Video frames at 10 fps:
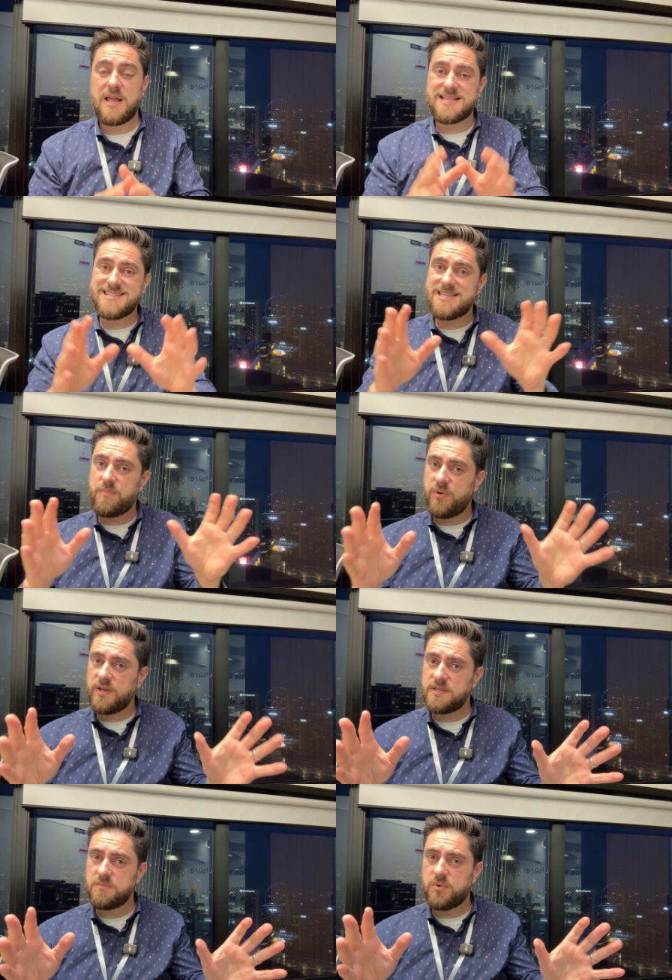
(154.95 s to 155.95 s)
like
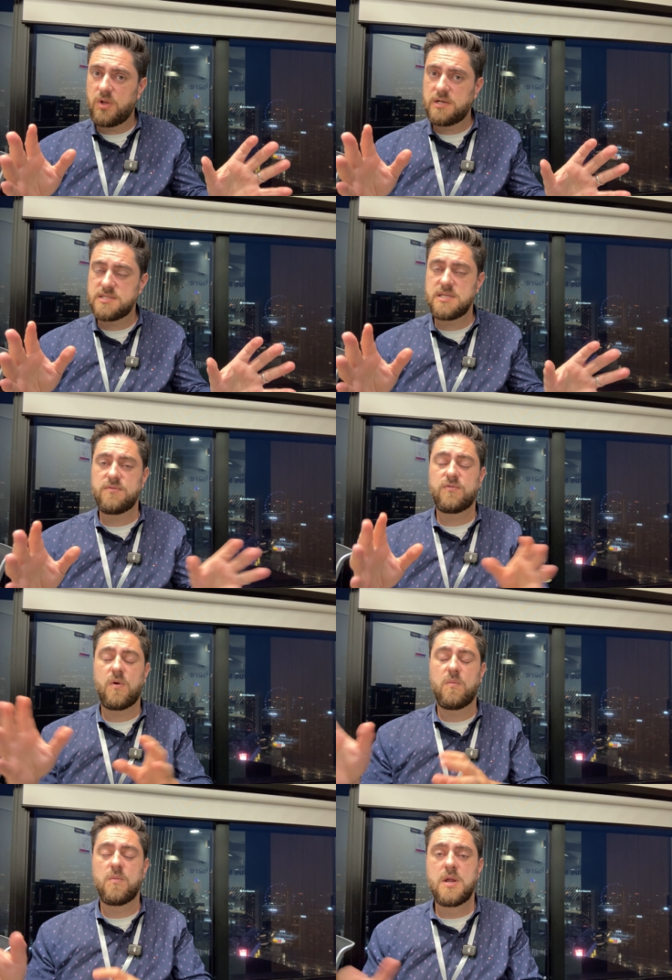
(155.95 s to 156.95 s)
separating policy
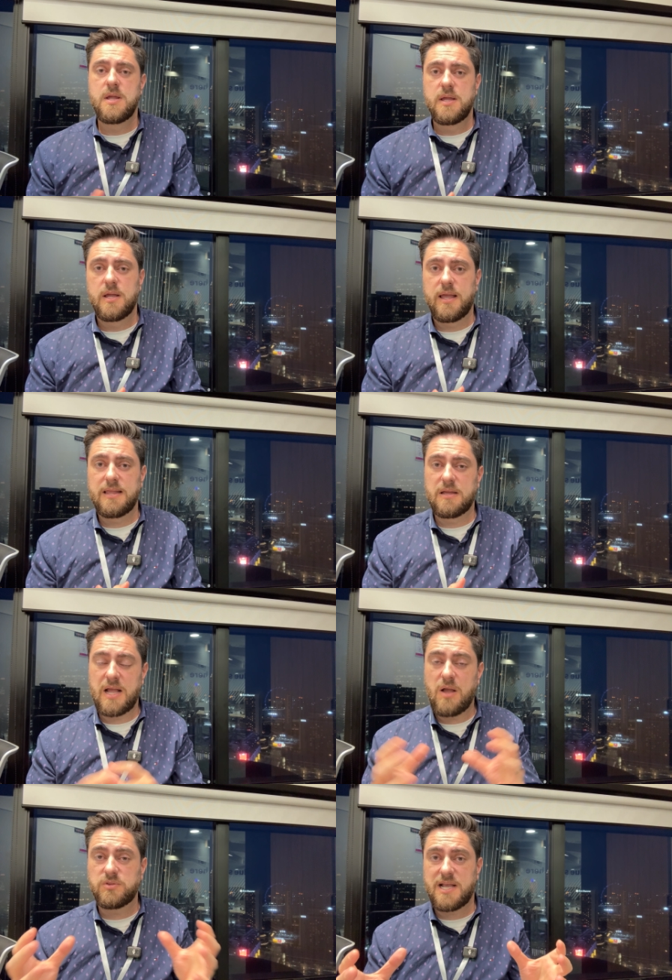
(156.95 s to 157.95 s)
from
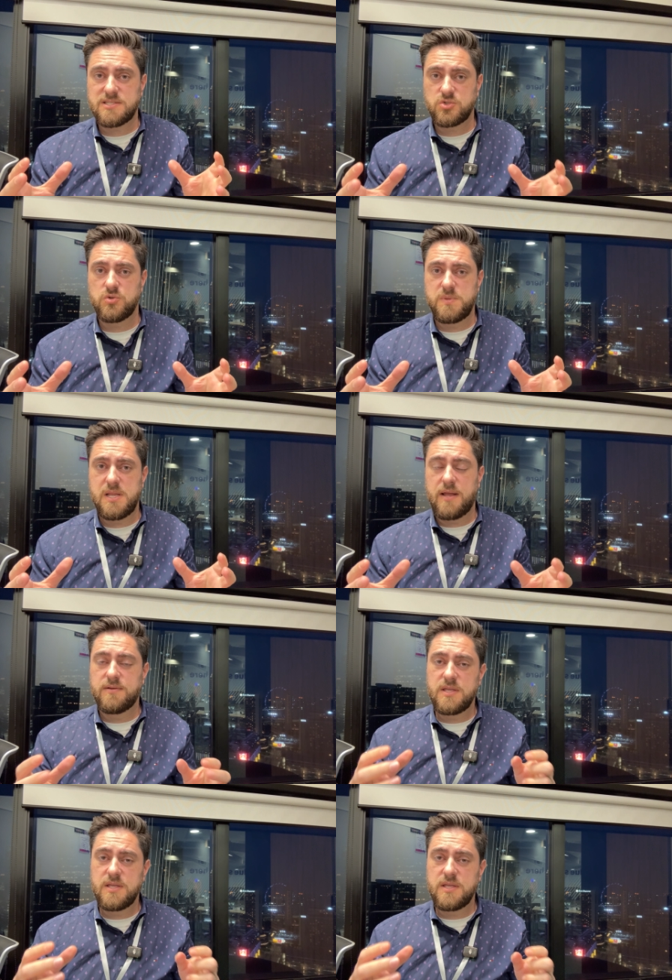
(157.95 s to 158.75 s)
how tasks should be done.